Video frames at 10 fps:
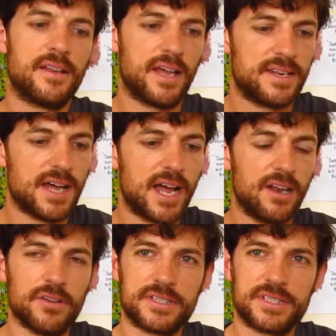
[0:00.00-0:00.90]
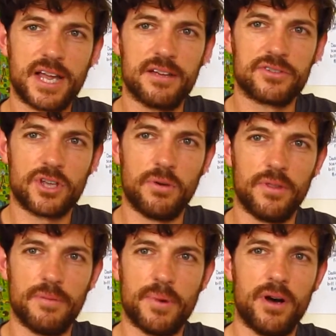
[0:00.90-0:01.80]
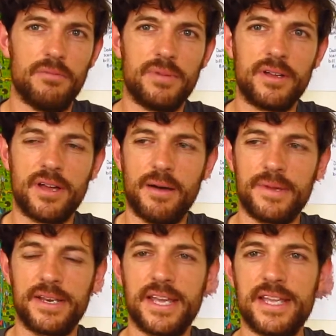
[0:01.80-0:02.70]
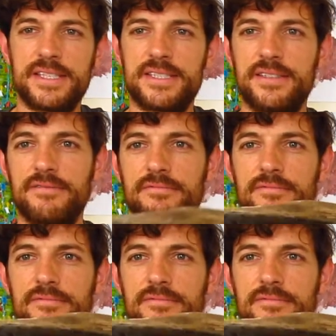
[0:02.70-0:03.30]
like nylon style sole on the bottom, I mean, it's